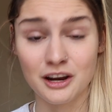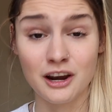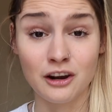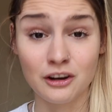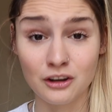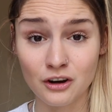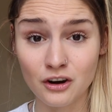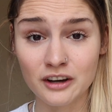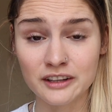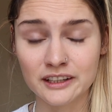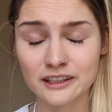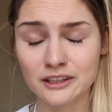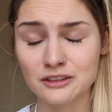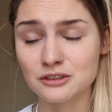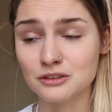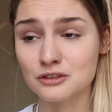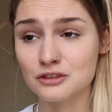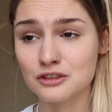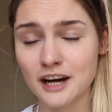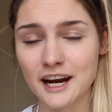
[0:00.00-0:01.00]
it a lot and I
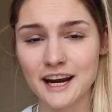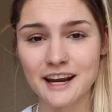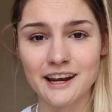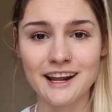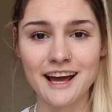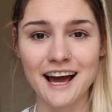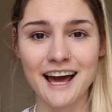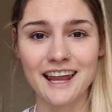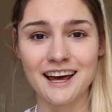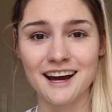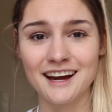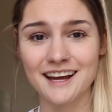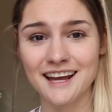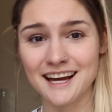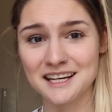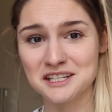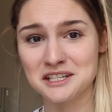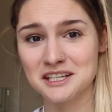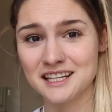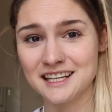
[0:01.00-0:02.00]
used to train, and I
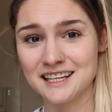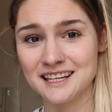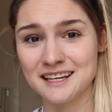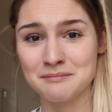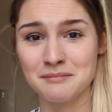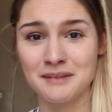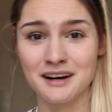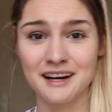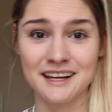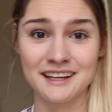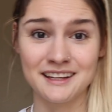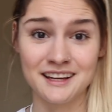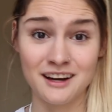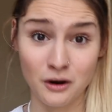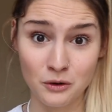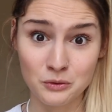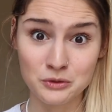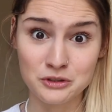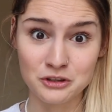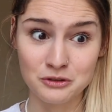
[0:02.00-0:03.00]
actually, in my
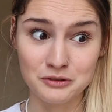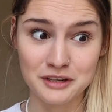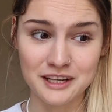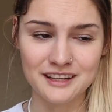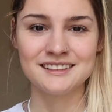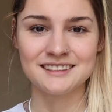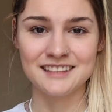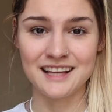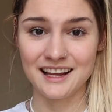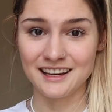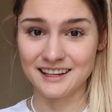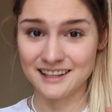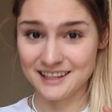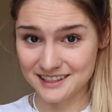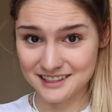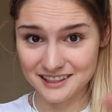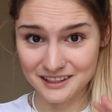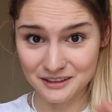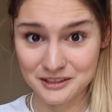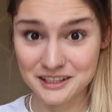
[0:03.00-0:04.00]
old uni, yeah,
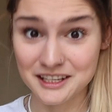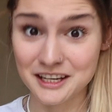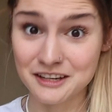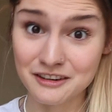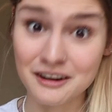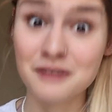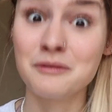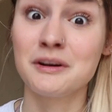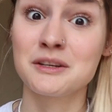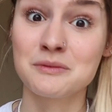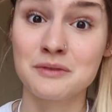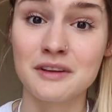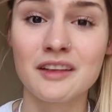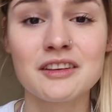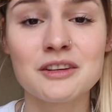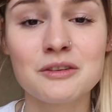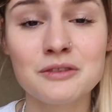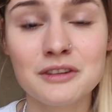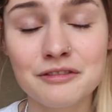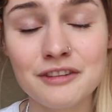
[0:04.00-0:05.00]
here's a little secret, I went to
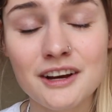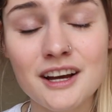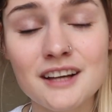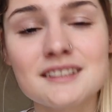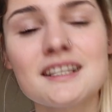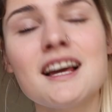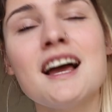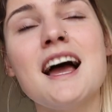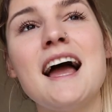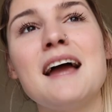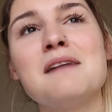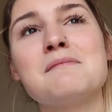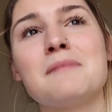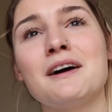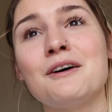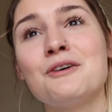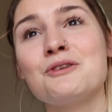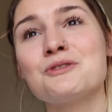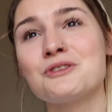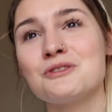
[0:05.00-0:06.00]
another uni first. In
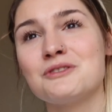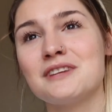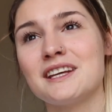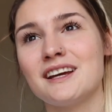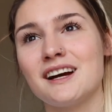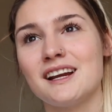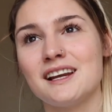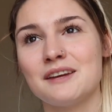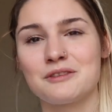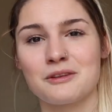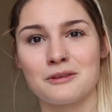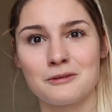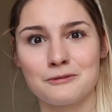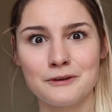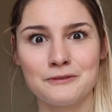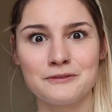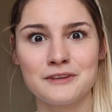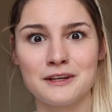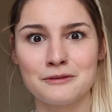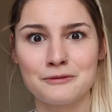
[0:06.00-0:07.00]
my old uni, I lived on the
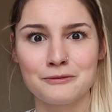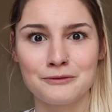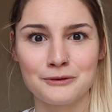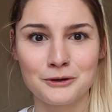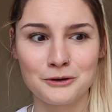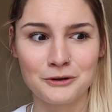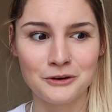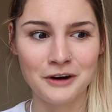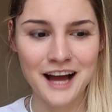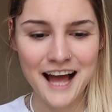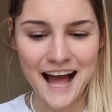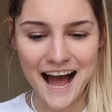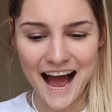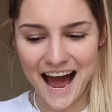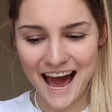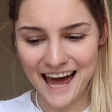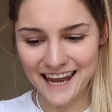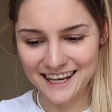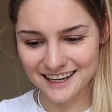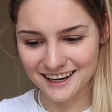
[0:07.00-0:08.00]
15th floor
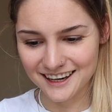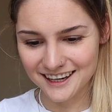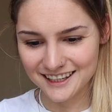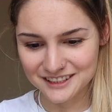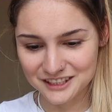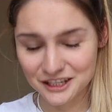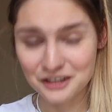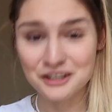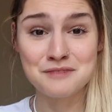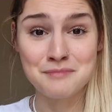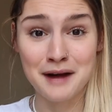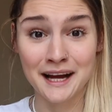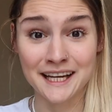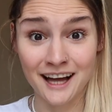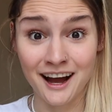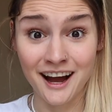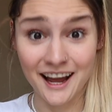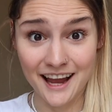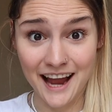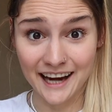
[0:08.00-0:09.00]
and I took my
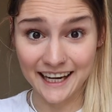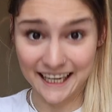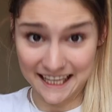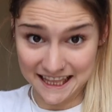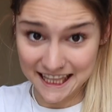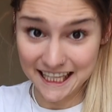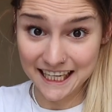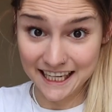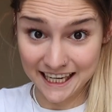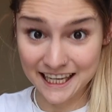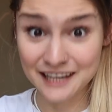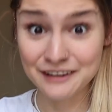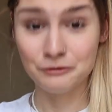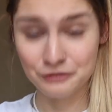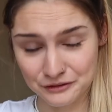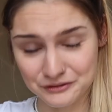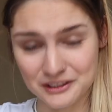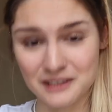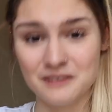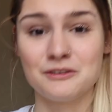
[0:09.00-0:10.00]
kayak in the lift,
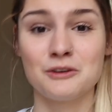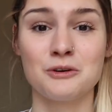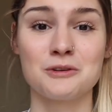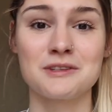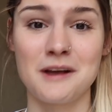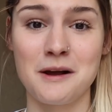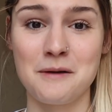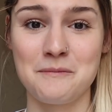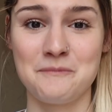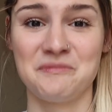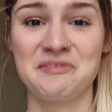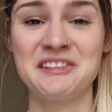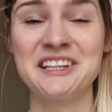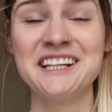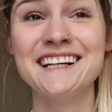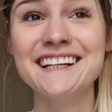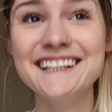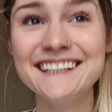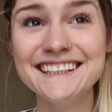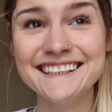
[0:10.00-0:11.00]
15 floors up.
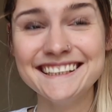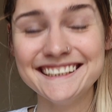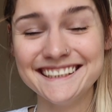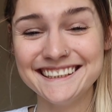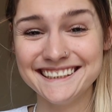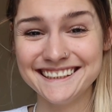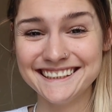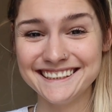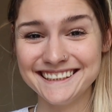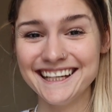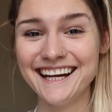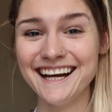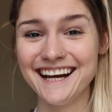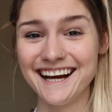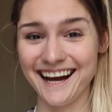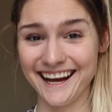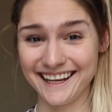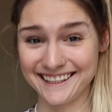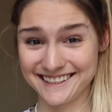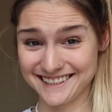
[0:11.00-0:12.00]

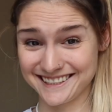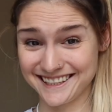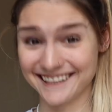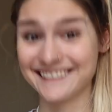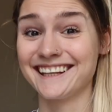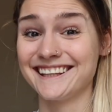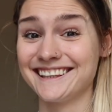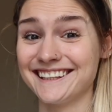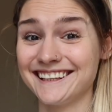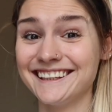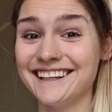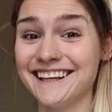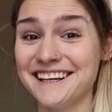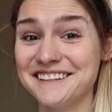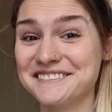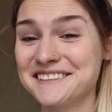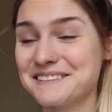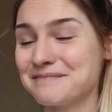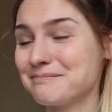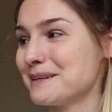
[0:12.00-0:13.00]
I took it in the
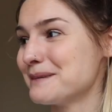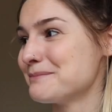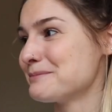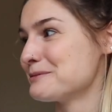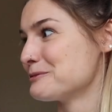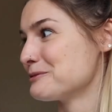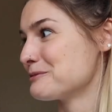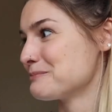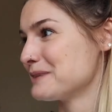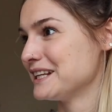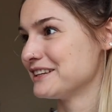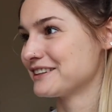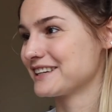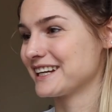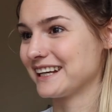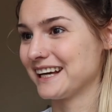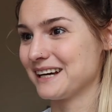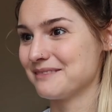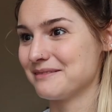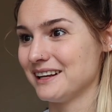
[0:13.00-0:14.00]
lift and people would be
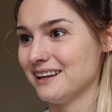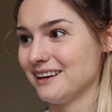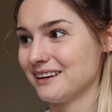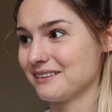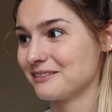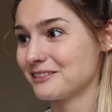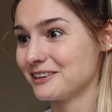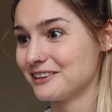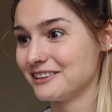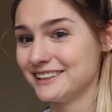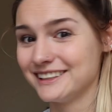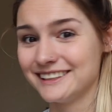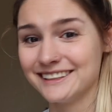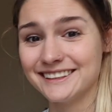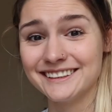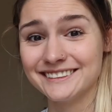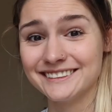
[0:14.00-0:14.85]
looking at me like, what?